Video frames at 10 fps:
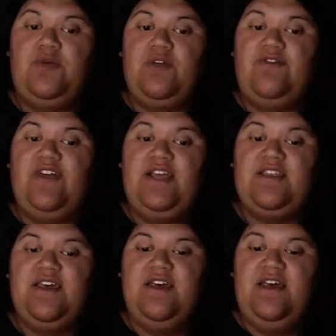
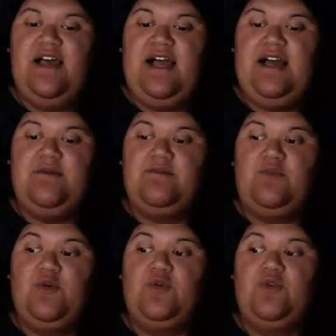effect
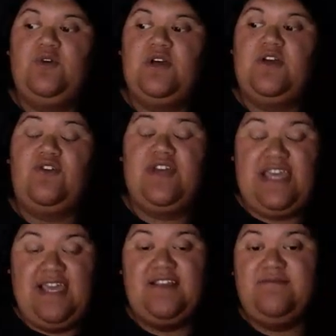will
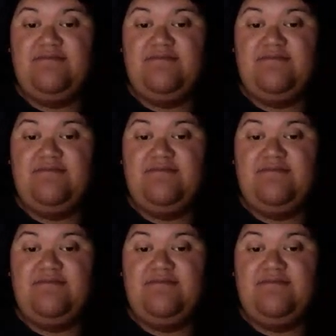create